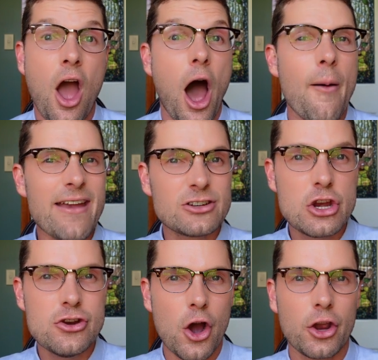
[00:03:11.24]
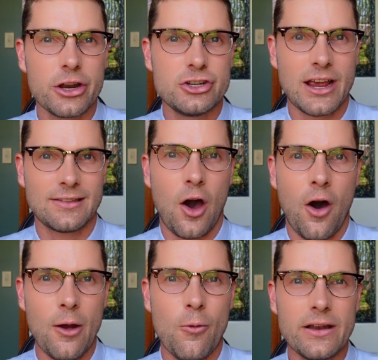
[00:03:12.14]
I'm actually not going to check the
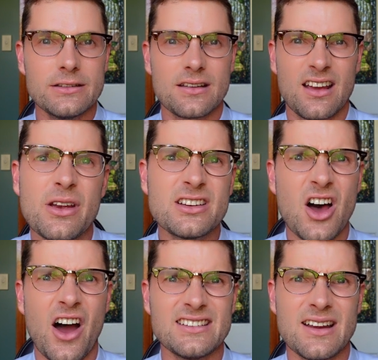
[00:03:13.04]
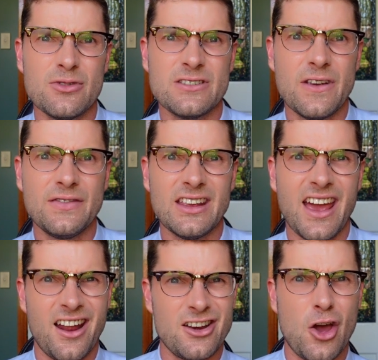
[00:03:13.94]
high ones. Because the highest number is 50
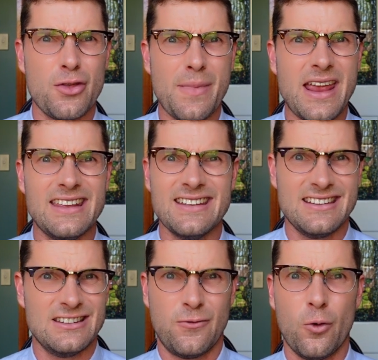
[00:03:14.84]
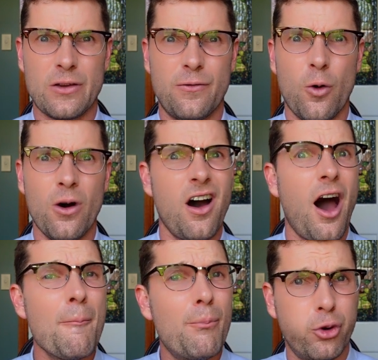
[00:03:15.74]
and I know the median is 44,
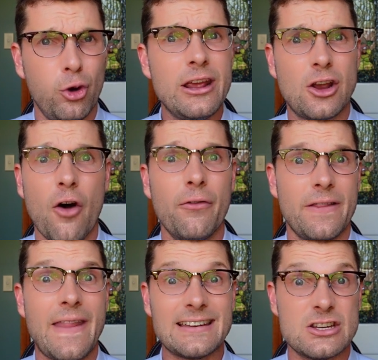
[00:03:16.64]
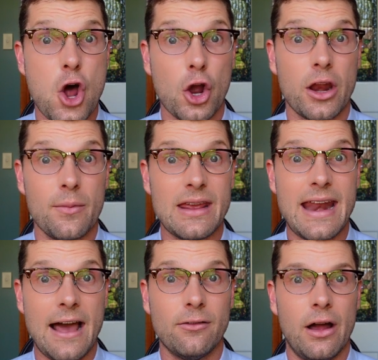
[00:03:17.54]
I'm pretty confident that's not going to be an
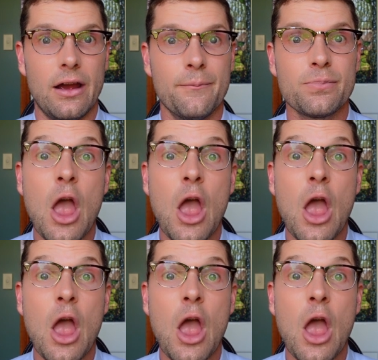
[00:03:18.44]
outlier.